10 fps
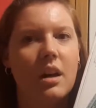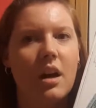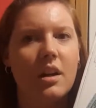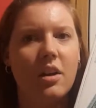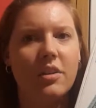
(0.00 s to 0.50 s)

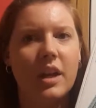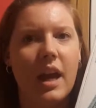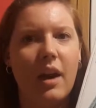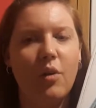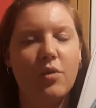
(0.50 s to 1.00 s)
I can't think
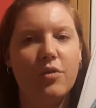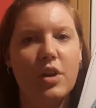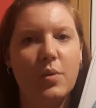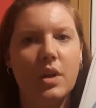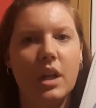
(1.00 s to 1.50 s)
how
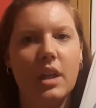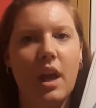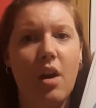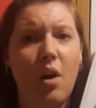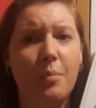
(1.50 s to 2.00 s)
frequently
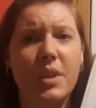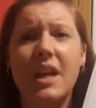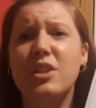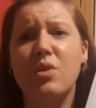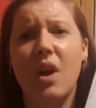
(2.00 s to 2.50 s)
they are, but
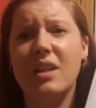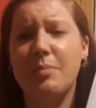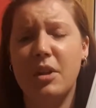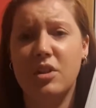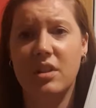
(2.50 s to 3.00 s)
they do like
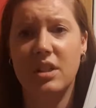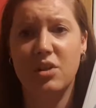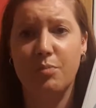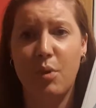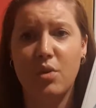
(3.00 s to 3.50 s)
special
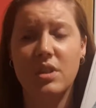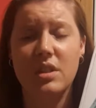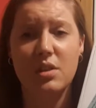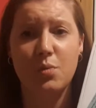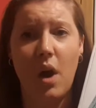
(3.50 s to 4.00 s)
edition
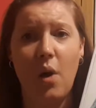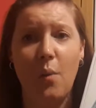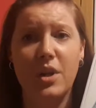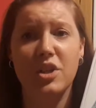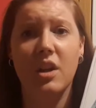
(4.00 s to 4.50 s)
boxes as well,
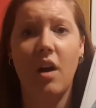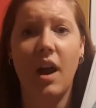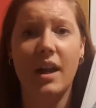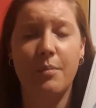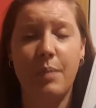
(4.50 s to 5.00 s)
which are
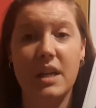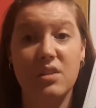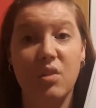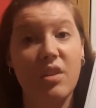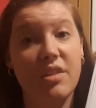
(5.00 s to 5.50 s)
like
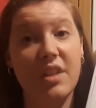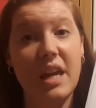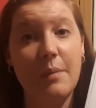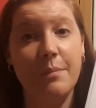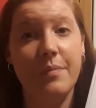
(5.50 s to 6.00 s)
based on a
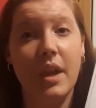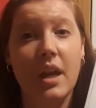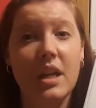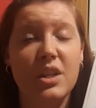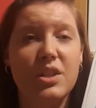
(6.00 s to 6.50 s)
theme.
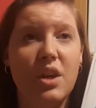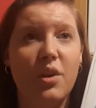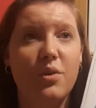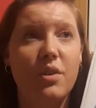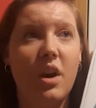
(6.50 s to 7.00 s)

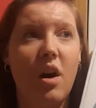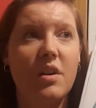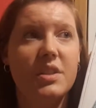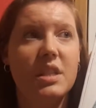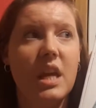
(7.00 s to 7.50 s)
So the
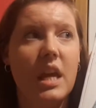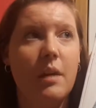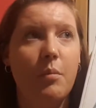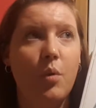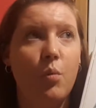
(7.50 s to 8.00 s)
last
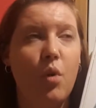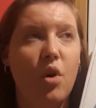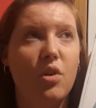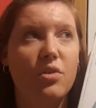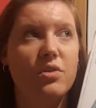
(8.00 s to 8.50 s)
theme
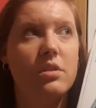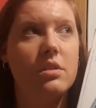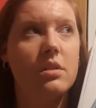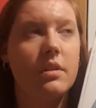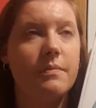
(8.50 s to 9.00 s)
was